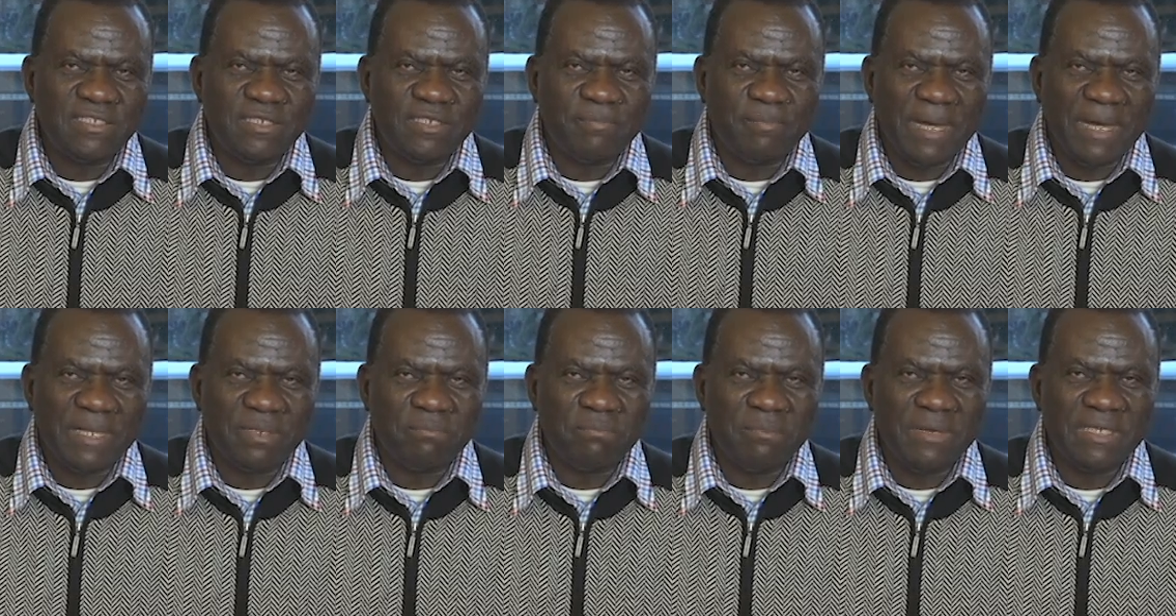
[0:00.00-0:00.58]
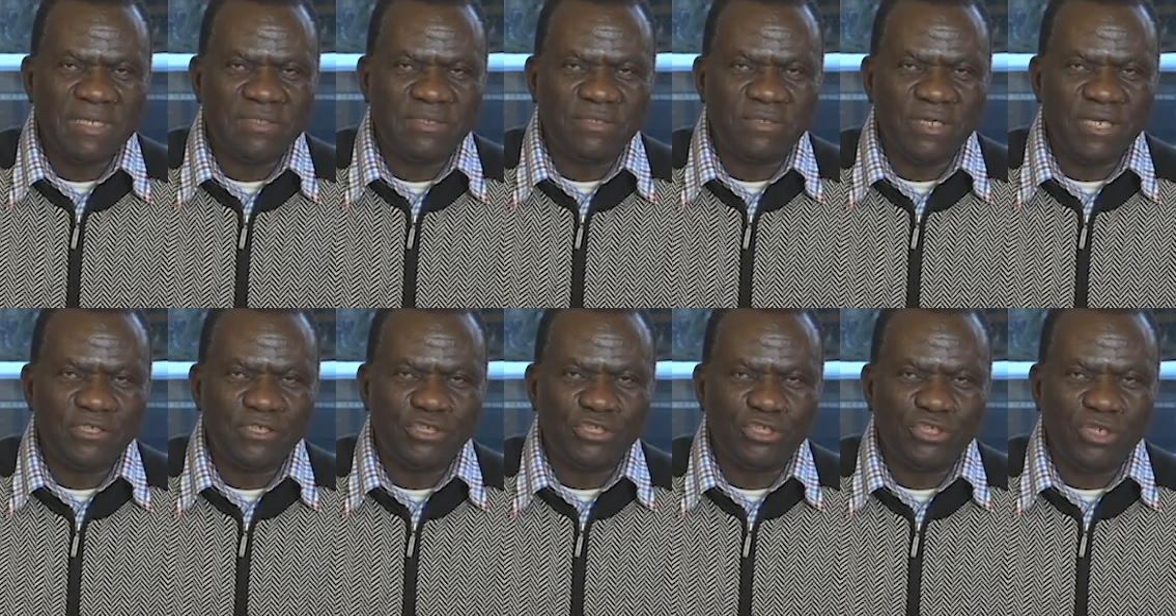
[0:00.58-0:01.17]
department, to
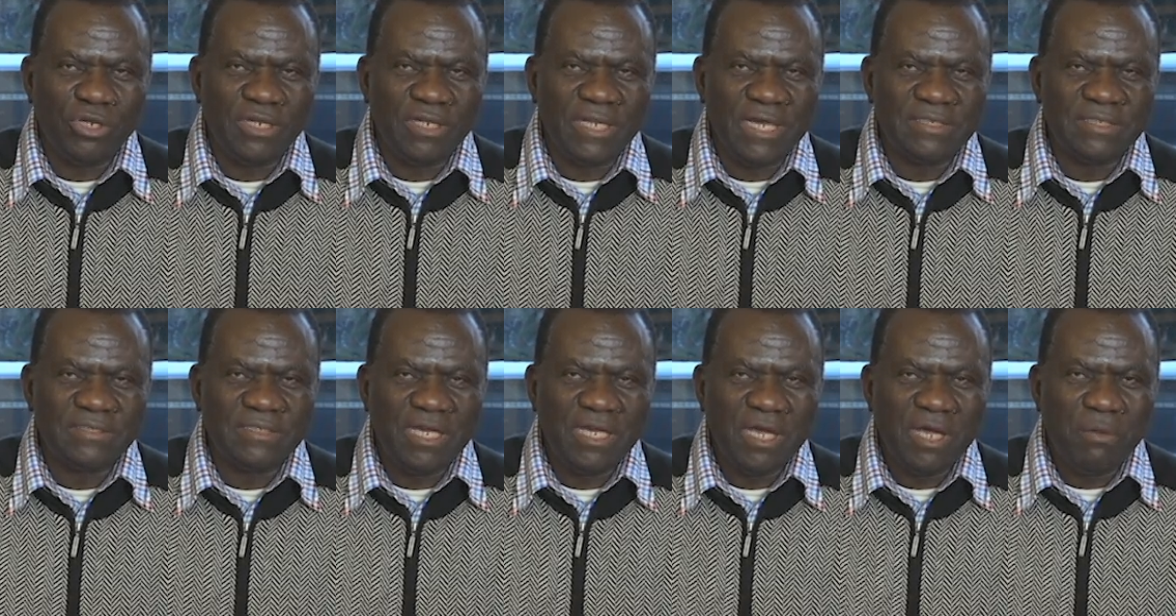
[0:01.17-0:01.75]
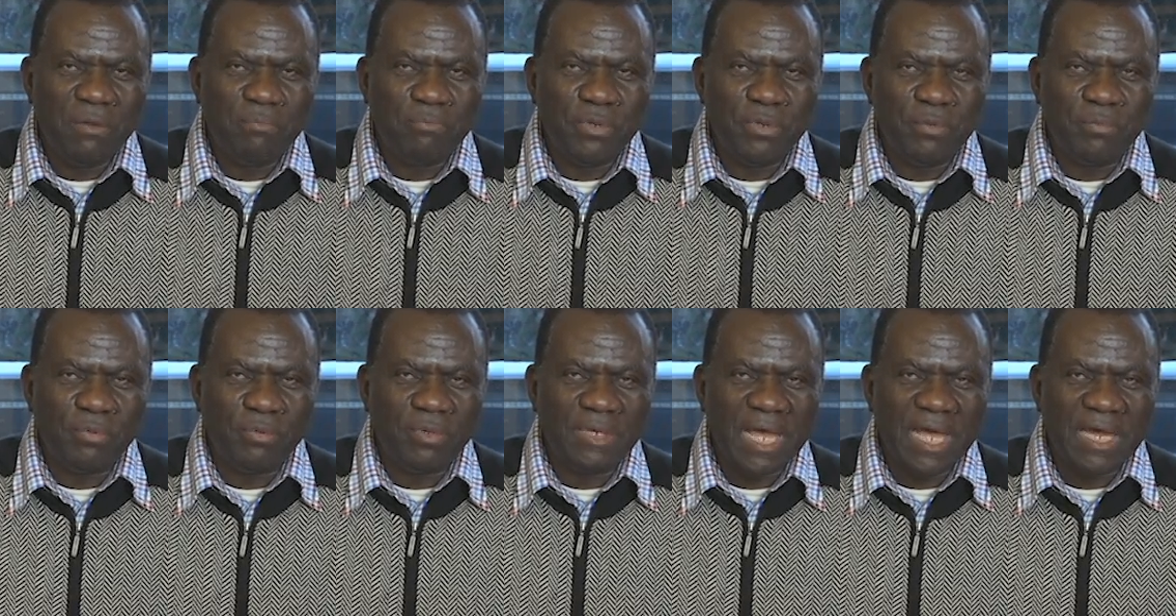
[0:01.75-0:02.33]
ensure that
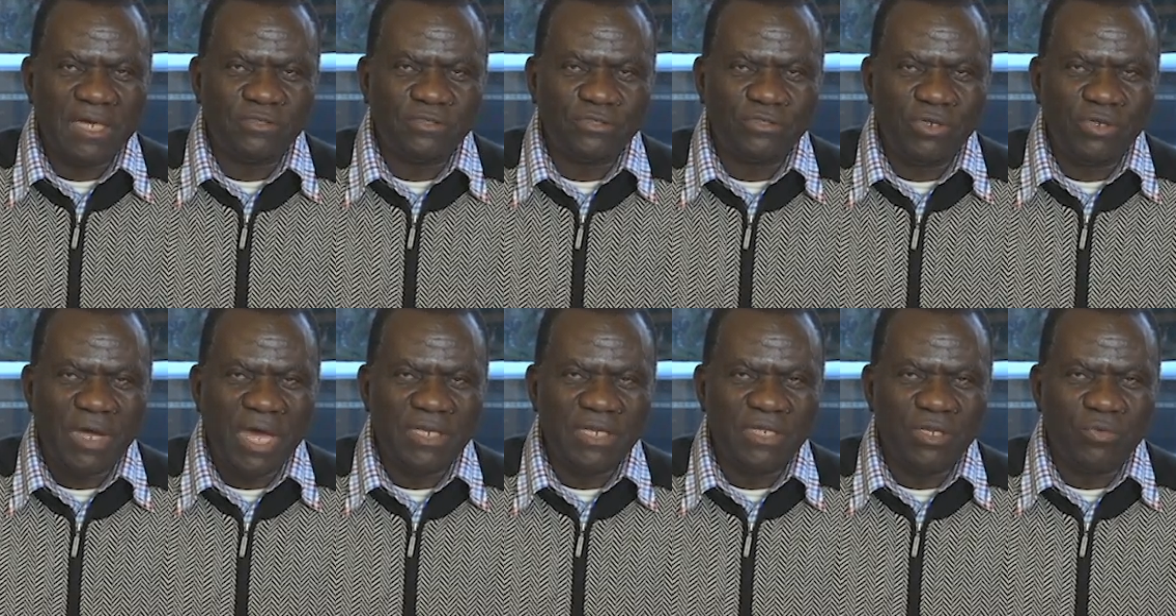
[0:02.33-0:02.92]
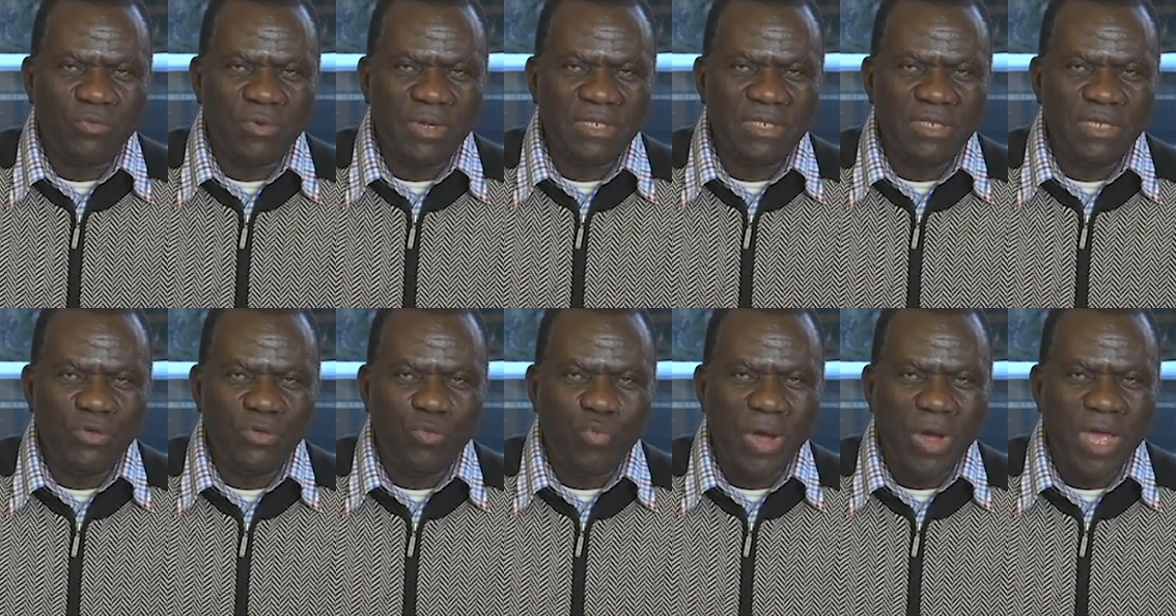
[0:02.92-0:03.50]
people are so adequately
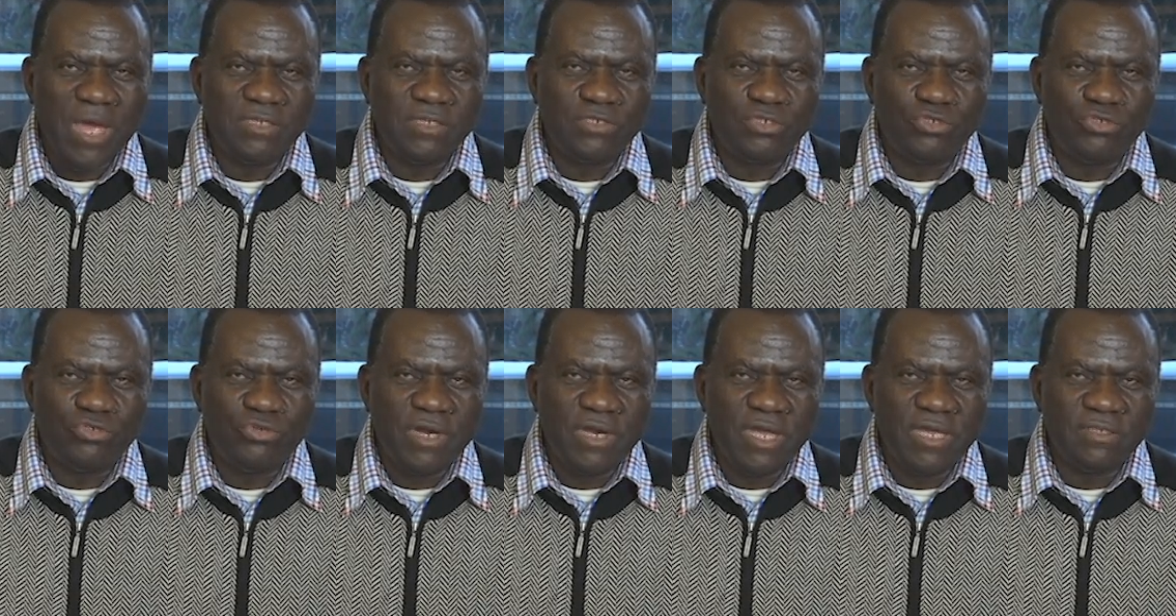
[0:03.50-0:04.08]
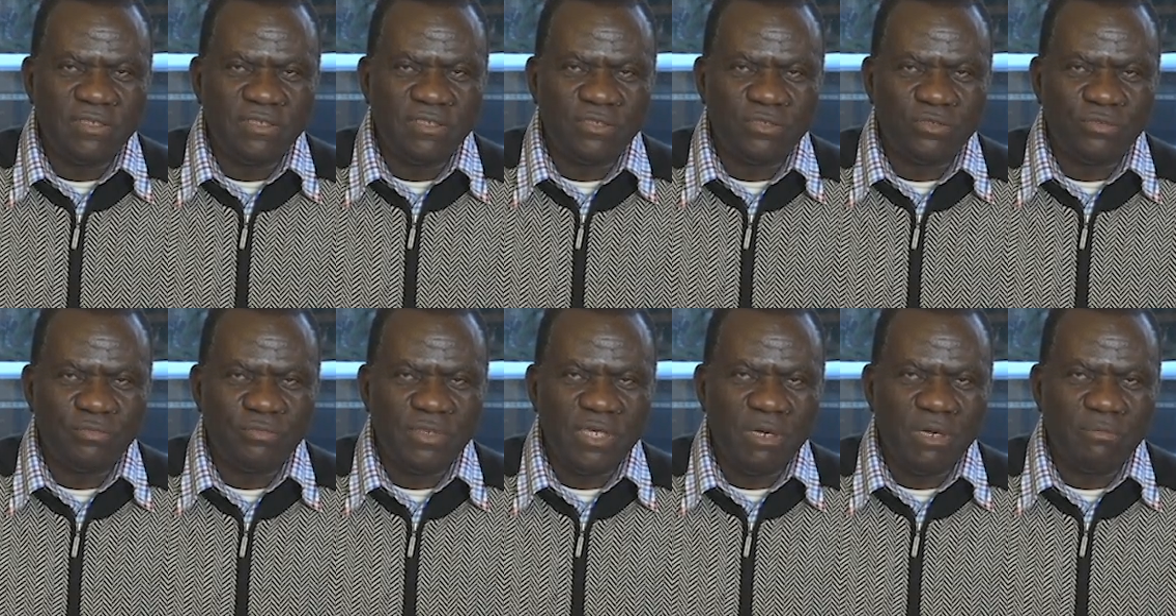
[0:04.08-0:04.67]
well trained to
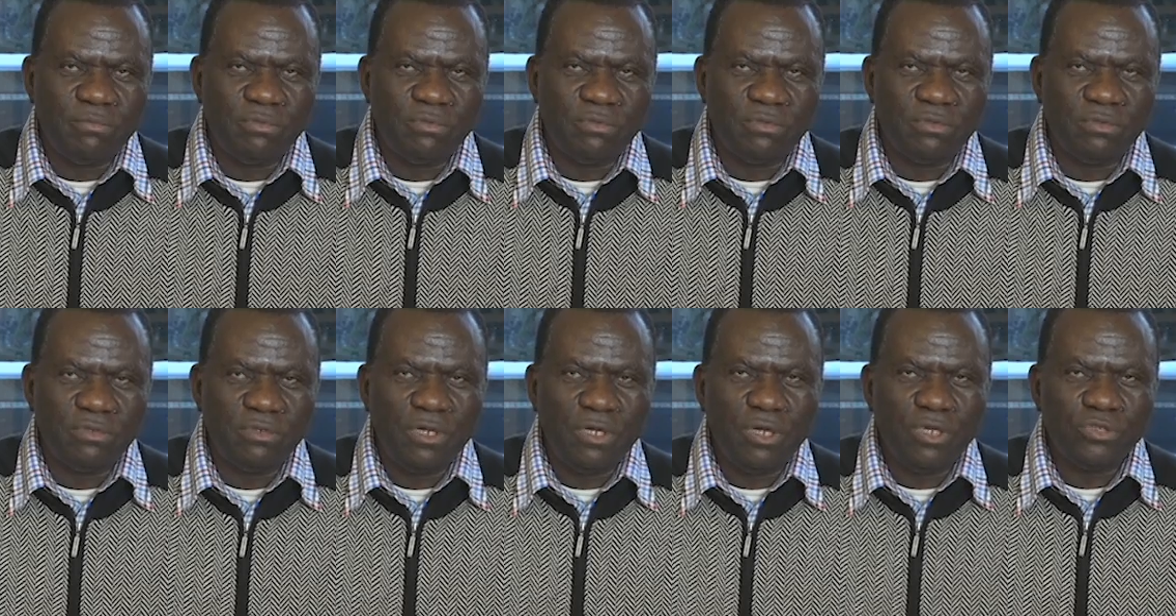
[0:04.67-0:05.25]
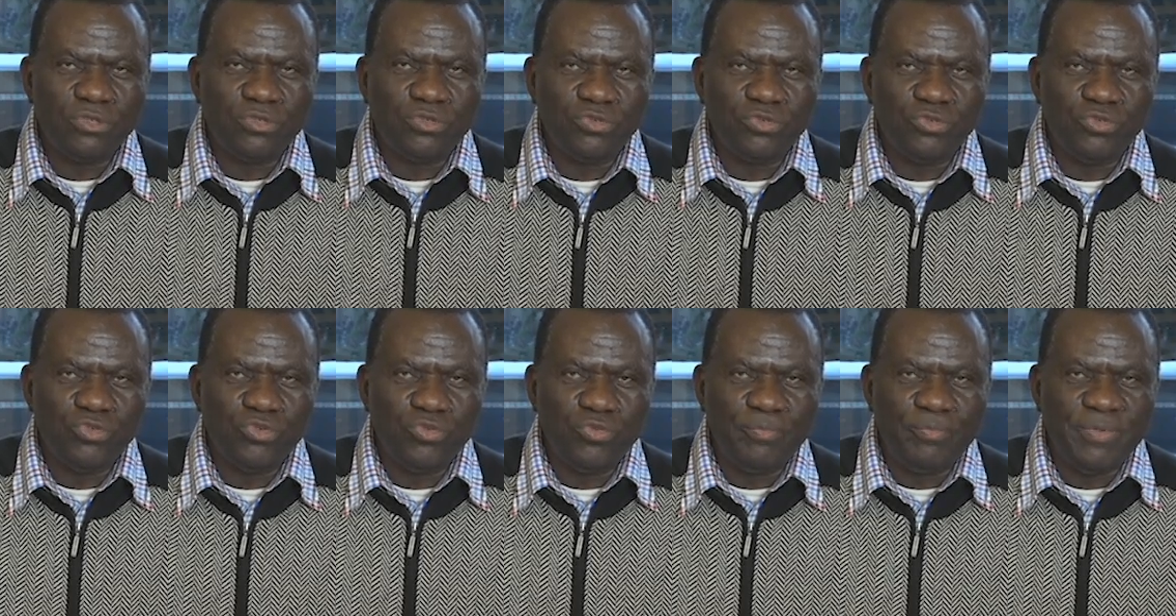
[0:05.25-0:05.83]
be able to
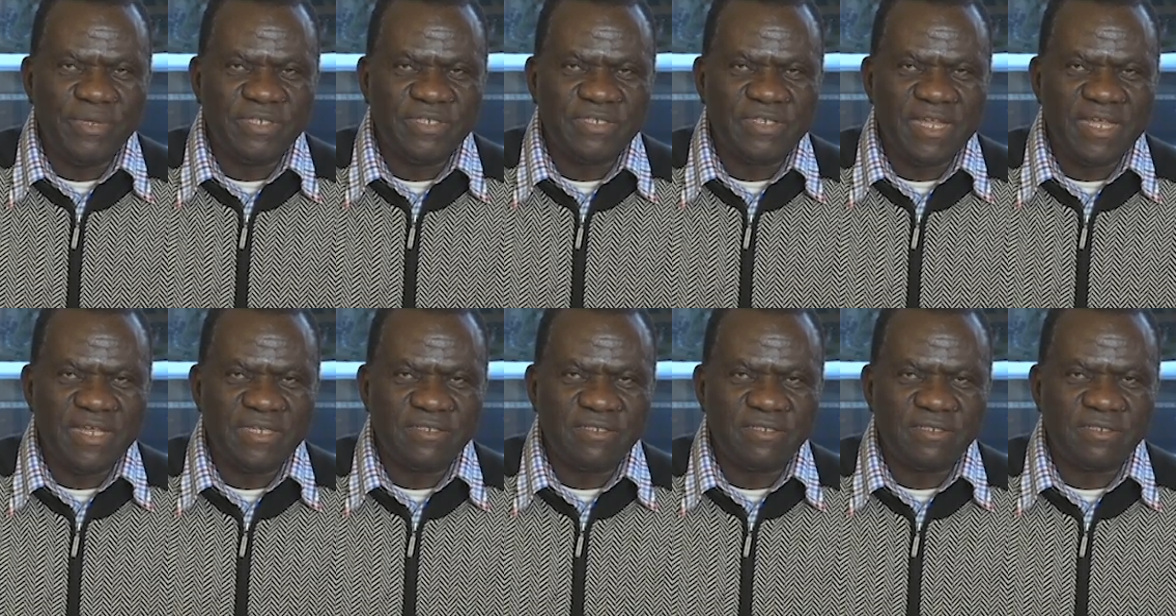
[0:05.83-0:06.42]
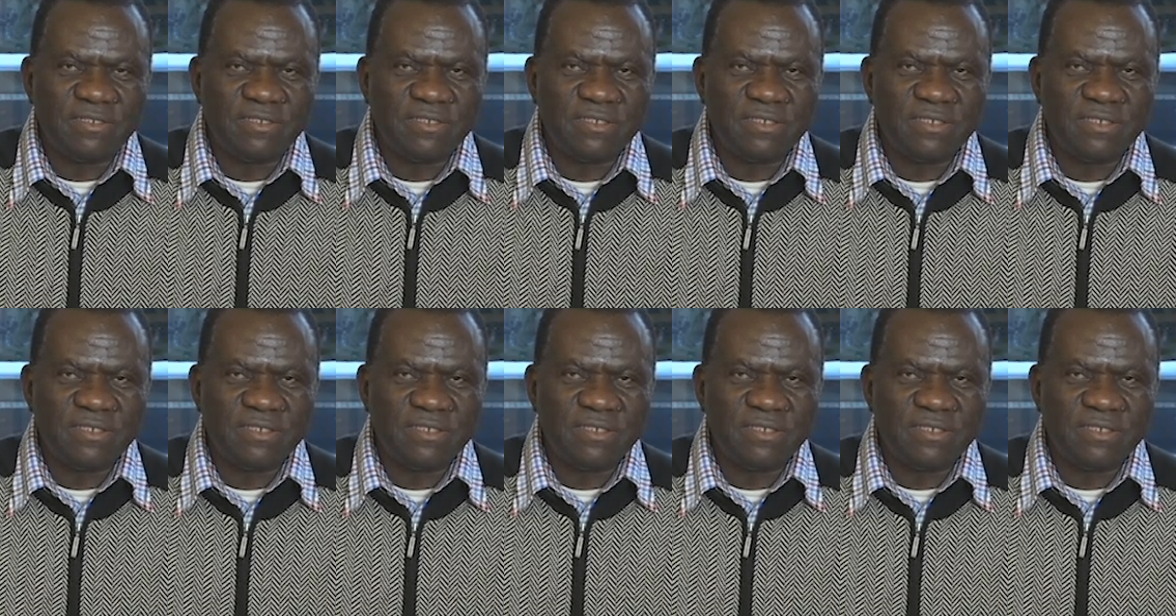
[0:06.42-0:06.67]
do business.